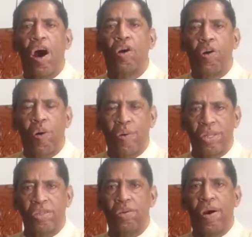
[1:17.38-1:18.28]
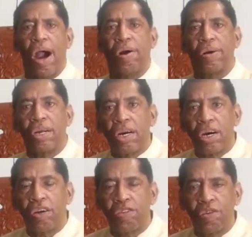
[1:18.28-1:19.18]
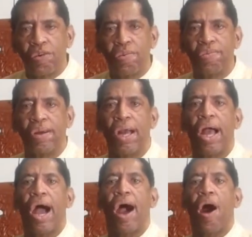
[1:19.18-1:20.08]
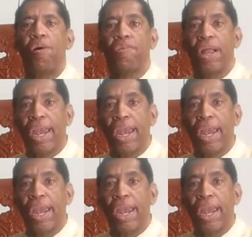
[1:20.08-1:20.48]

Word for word: According to our culture, our